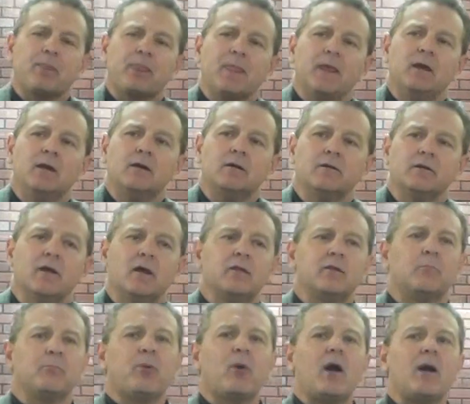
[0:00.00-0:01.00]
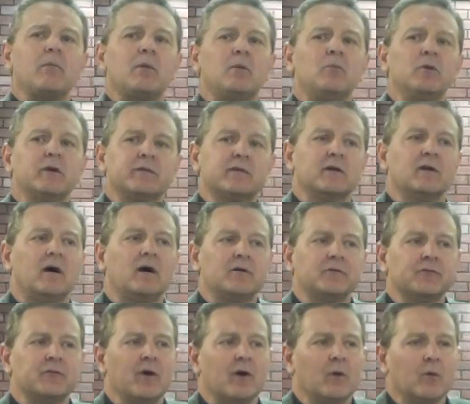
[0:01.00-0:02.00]
You know, the problem with it
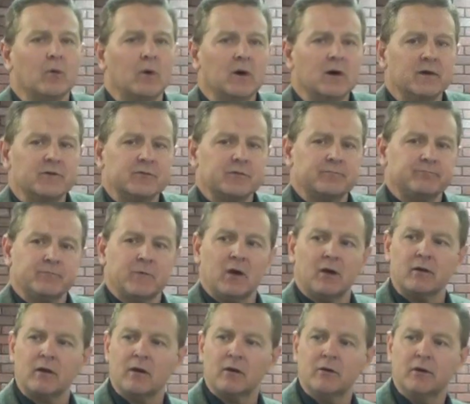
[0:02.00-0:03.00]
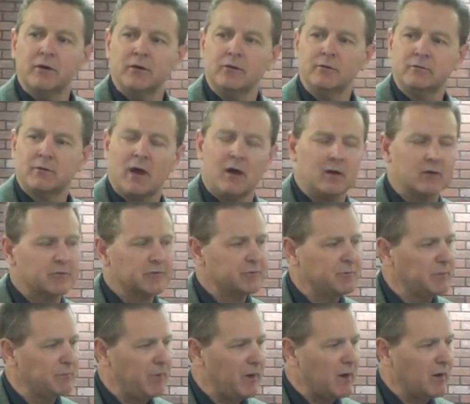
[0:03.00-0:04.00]
also was, y'all know who
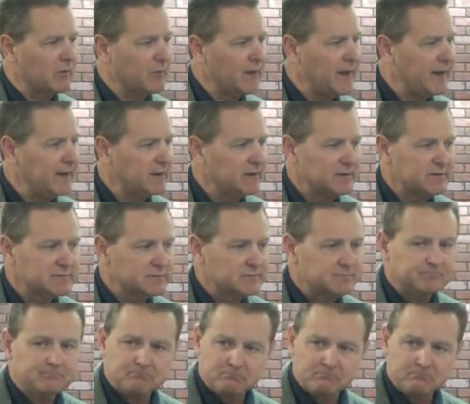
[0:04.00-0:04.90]
Congressman Paul Ryan is,